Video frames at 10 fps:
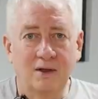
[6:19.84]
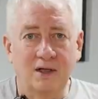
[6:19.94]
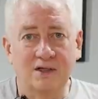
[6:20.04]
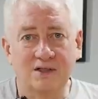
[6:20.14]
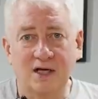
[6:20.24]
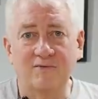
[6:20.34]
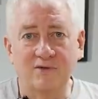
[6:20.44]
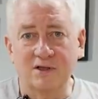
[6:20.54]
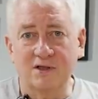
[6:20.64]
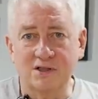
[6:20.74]
it has saved
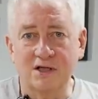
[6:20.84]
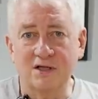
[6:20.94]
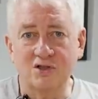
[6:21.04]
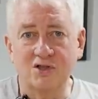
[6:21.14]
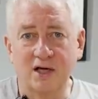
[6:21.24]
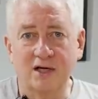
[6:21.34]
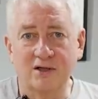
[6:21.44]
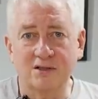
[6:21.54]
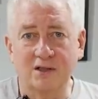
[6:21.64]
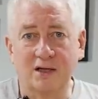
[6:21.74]
at least 10
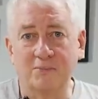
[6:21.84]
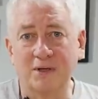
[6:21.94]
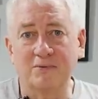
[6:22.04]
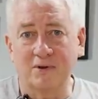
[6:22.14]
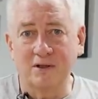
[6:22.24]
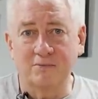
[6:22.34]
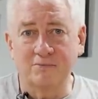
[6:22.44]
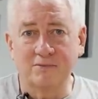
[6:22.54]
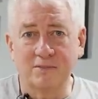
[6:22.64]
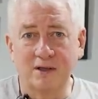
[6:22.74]
jets and the people in them.
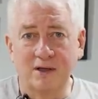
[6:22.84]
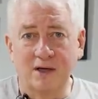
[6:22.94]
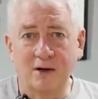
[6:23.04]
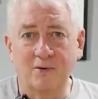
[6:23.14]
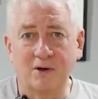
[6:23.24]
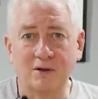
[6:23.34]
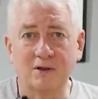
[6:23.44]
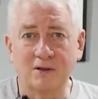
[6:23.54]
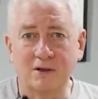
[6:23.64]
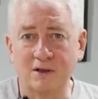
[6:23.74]
I want to look
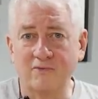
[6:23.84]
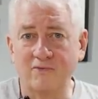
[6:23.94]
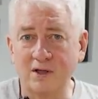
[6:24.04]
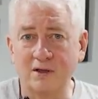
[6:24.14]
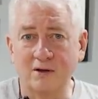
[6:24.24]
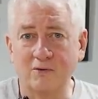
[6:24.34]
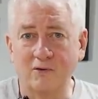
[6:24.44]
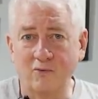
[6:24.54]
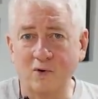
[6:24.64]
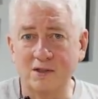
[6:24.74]
at the HUD video
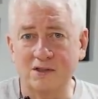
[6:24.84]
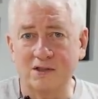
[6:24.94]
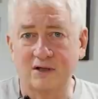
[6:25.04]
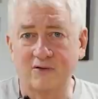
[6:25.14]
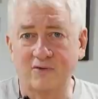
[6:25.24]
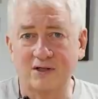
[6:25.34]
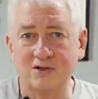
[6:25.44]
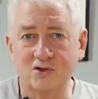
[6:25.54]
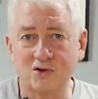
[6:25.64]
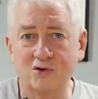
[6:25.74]
of one save that
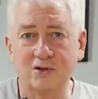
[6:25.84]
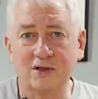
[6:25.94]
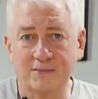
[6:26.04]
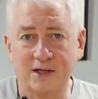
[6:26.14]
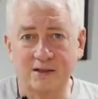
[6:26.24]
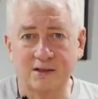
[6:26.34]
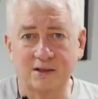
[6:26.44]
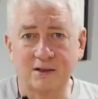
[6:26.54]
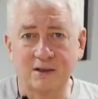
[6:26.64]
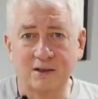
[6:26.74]
is truly amazing.
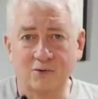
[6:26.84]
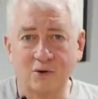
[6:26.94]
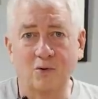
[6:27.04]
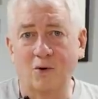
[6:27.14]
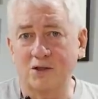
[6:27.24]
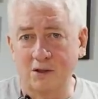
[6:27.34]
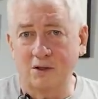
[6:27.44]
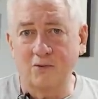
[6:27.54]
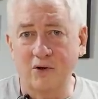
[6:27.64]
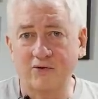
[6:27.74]
We're going to watch it
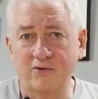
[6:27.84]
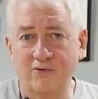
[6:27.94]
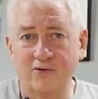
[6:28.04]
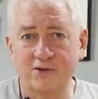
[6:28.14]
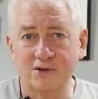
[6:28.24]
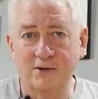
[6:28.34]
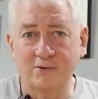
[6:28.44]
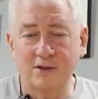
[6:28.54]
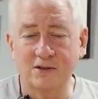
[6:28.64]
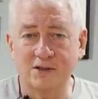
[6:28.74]
all the way through the first time
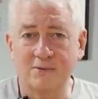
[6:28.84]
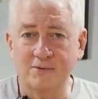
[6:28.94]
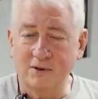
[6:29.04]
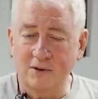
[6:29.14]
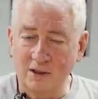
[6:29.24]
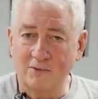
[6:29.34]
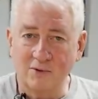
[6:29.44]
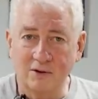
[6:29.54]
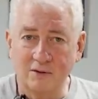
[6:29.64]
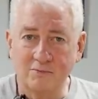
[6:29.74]
without stopping, and then we're
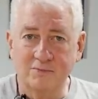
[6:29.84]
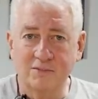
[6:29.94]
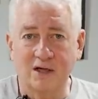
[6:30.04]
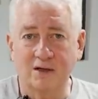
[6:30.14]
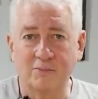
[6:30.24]
going to take it